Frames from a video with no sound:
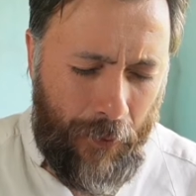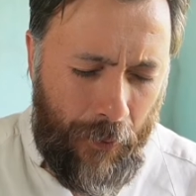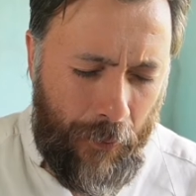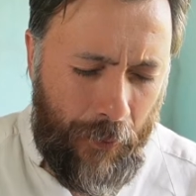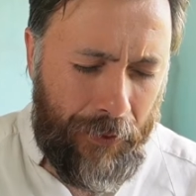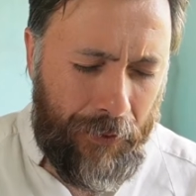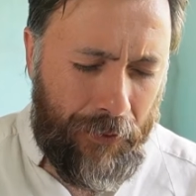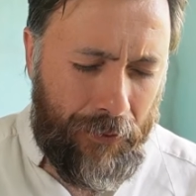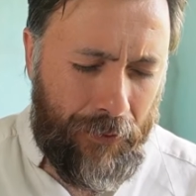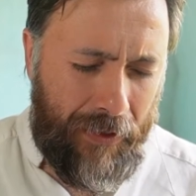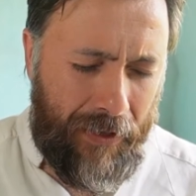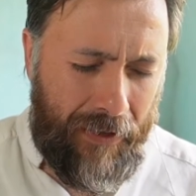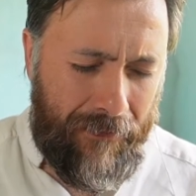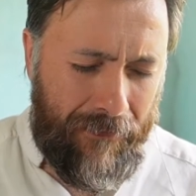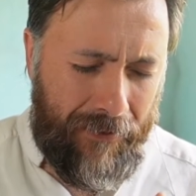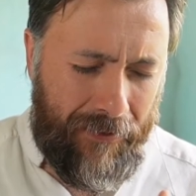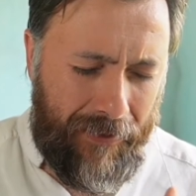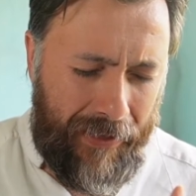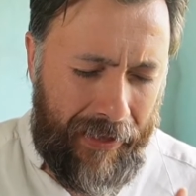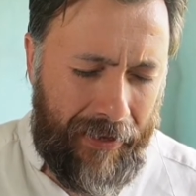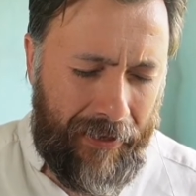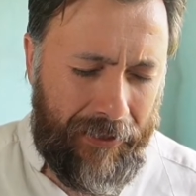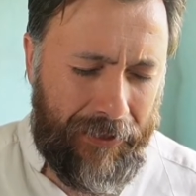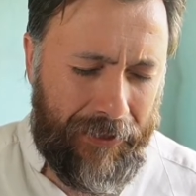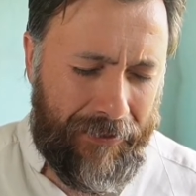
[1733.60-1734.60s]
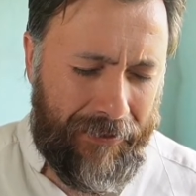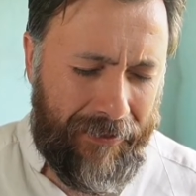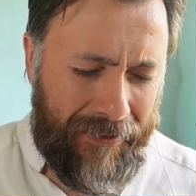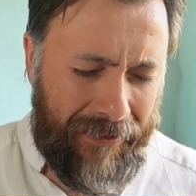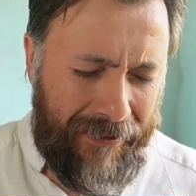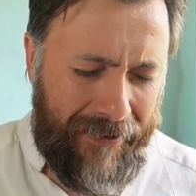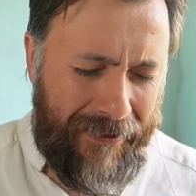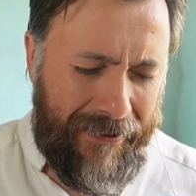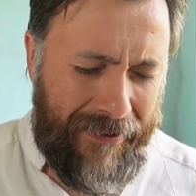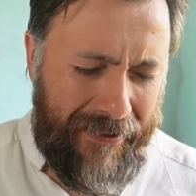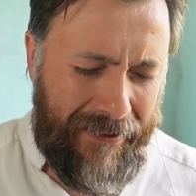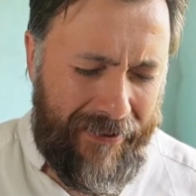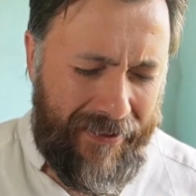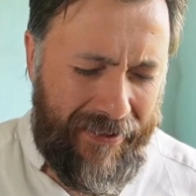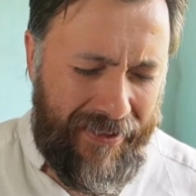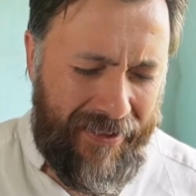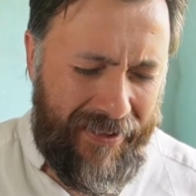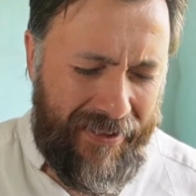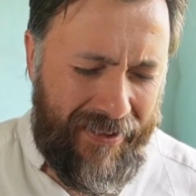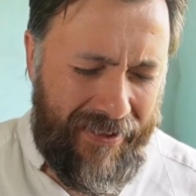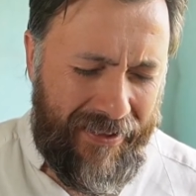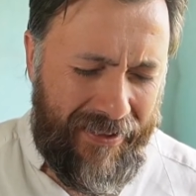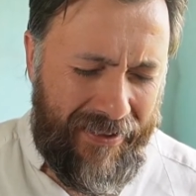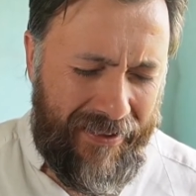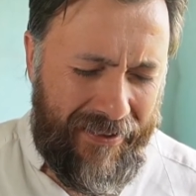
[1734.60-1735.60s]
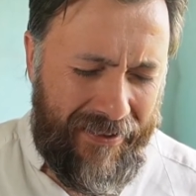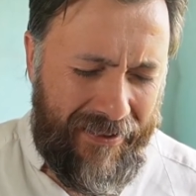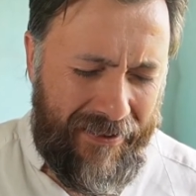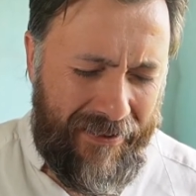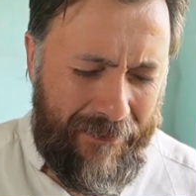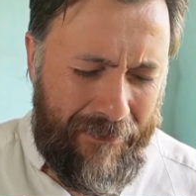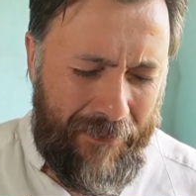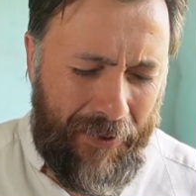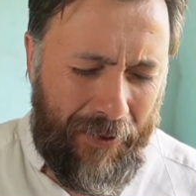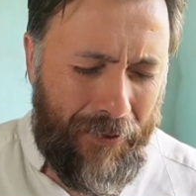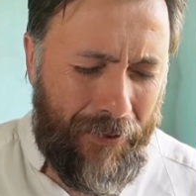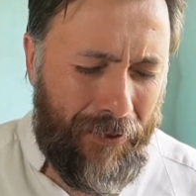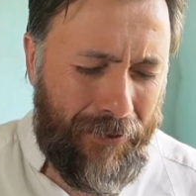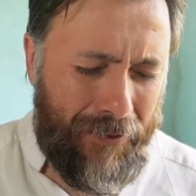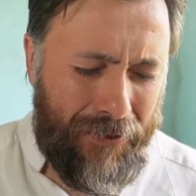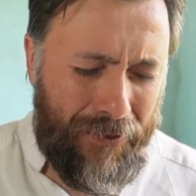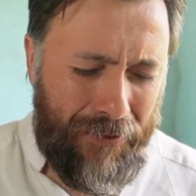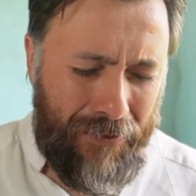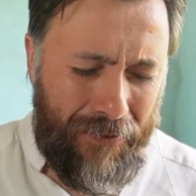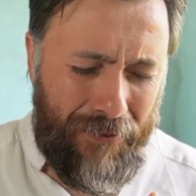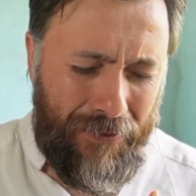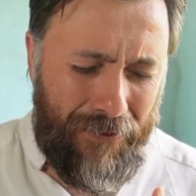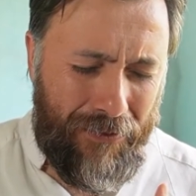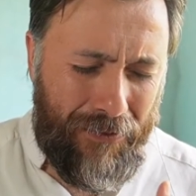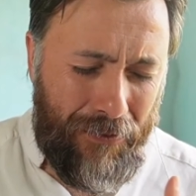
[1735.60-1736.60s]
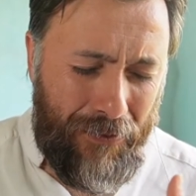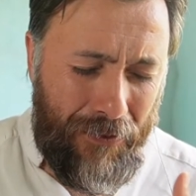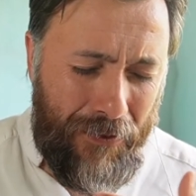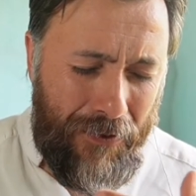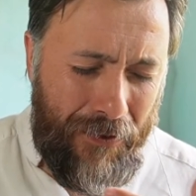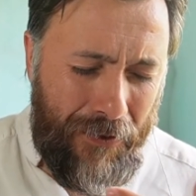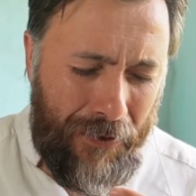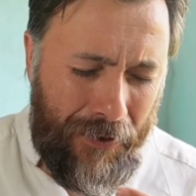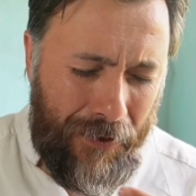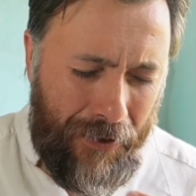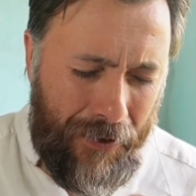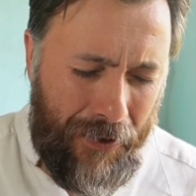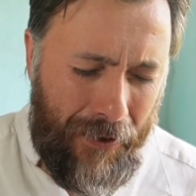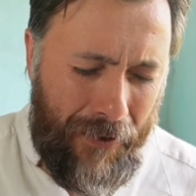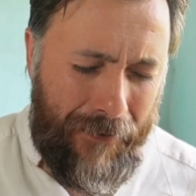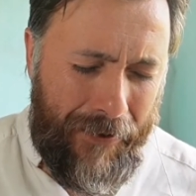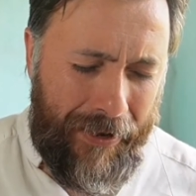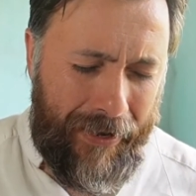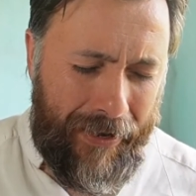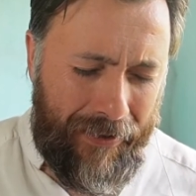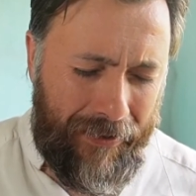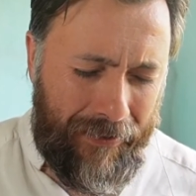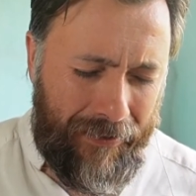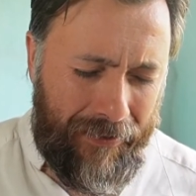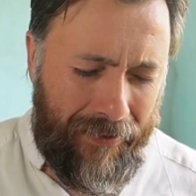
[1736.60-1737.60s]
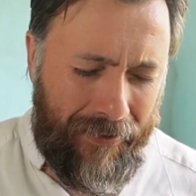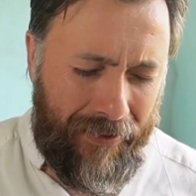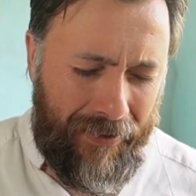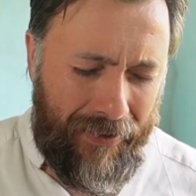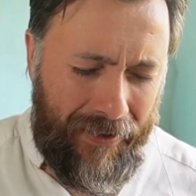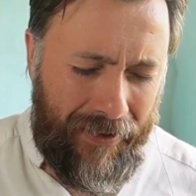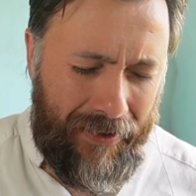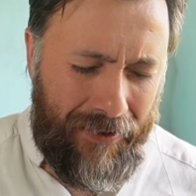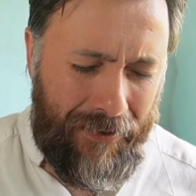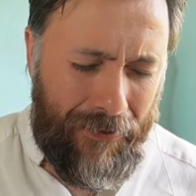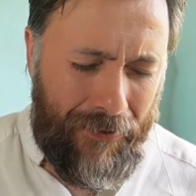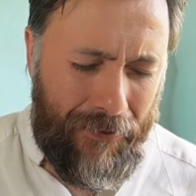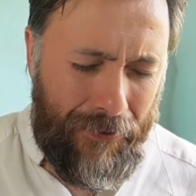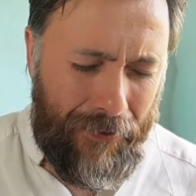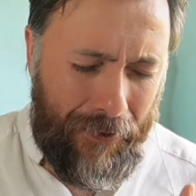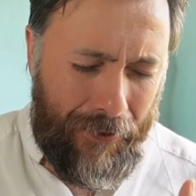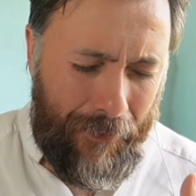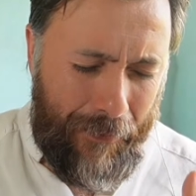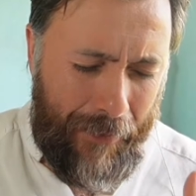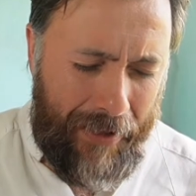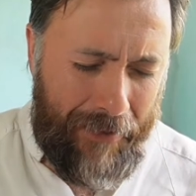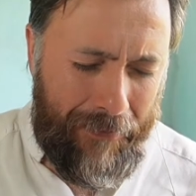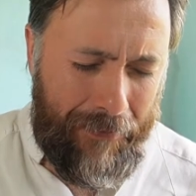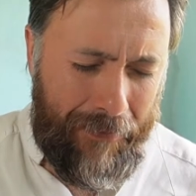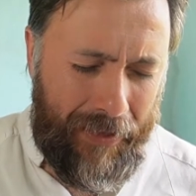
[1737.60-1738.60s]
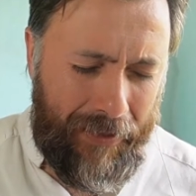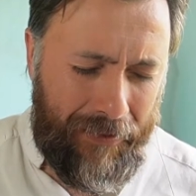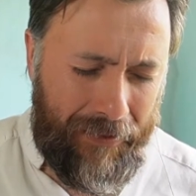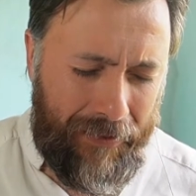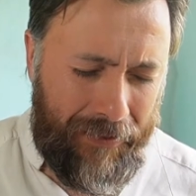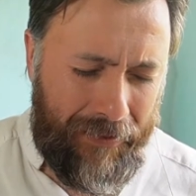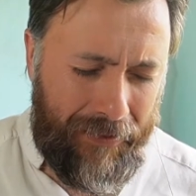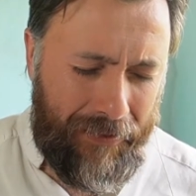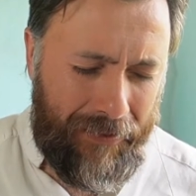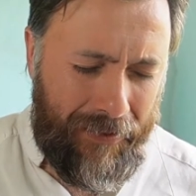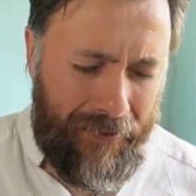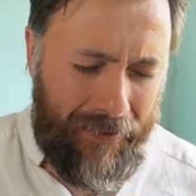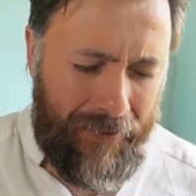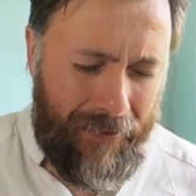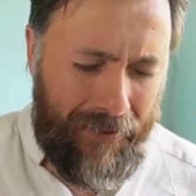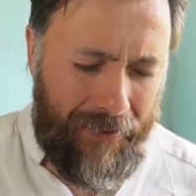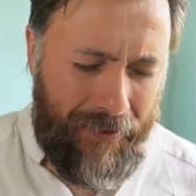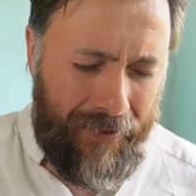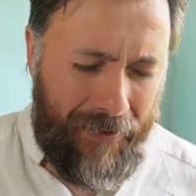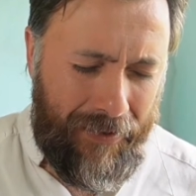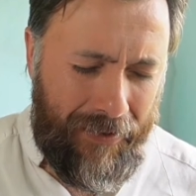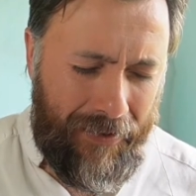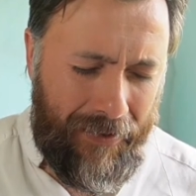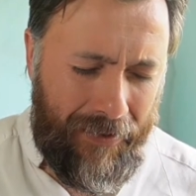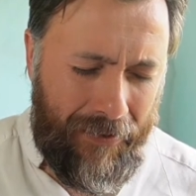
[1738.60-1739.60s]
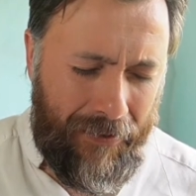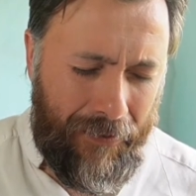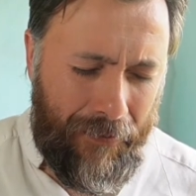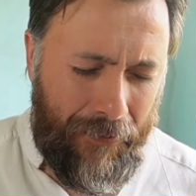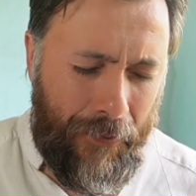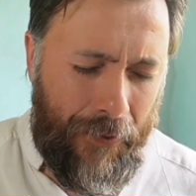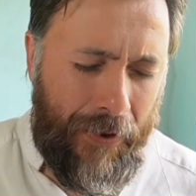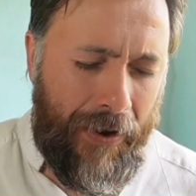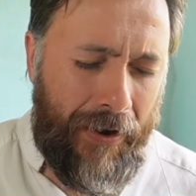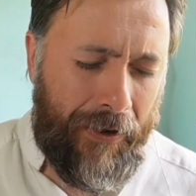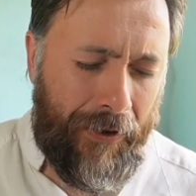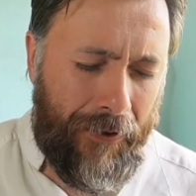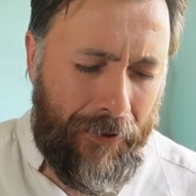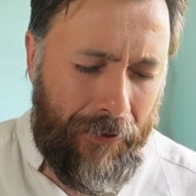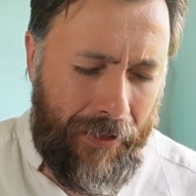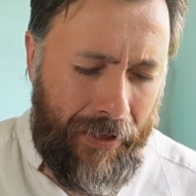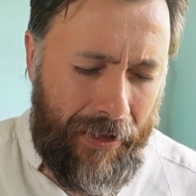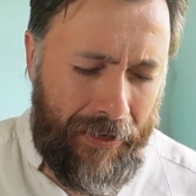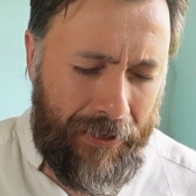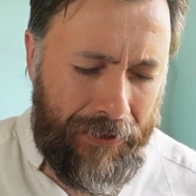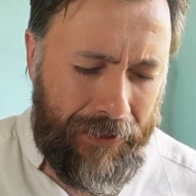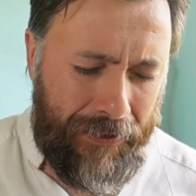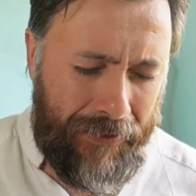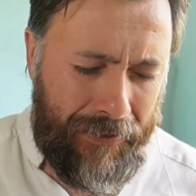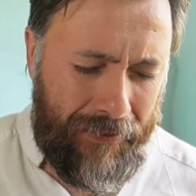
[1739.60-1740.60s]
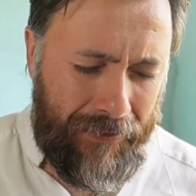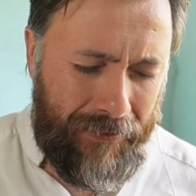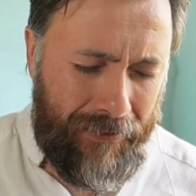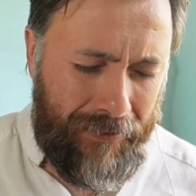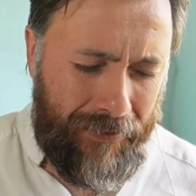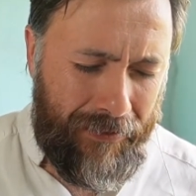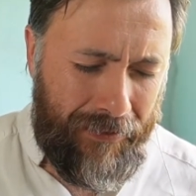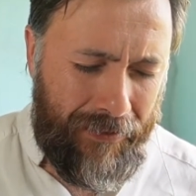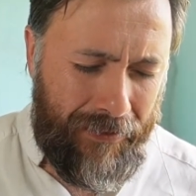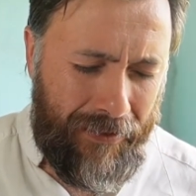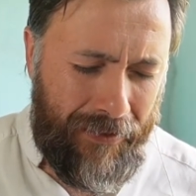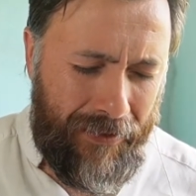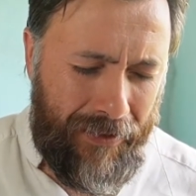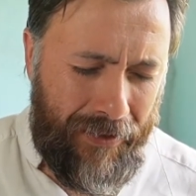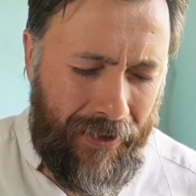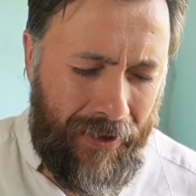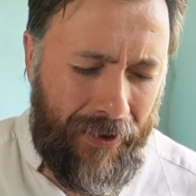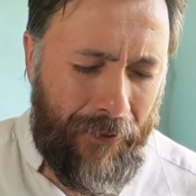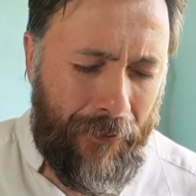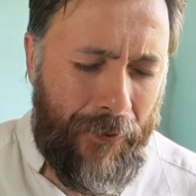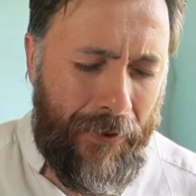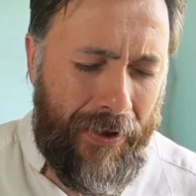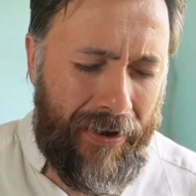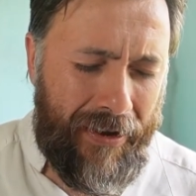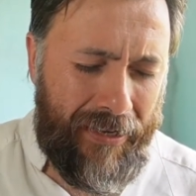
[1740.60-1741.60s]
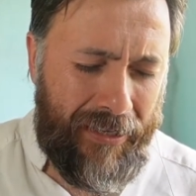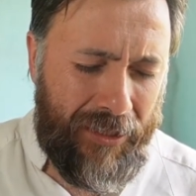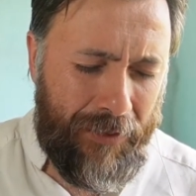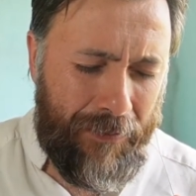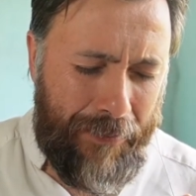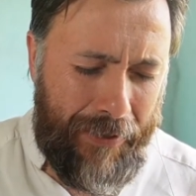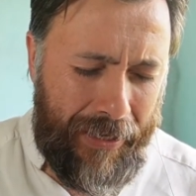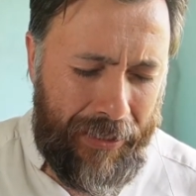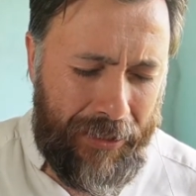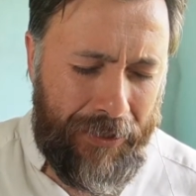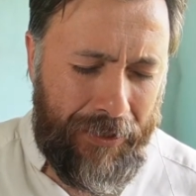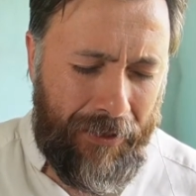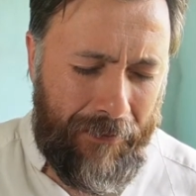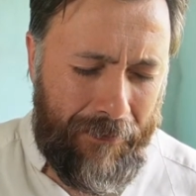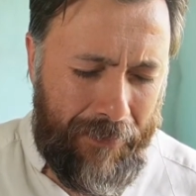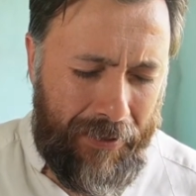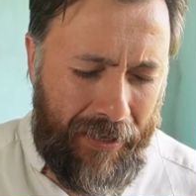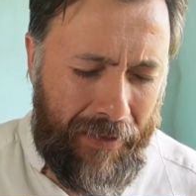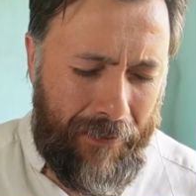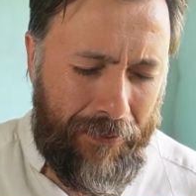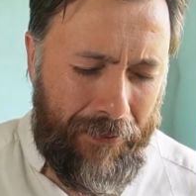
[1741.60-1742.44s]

We want to give thanks because through your covenant and your commandments, we are Kodesh, and we are a special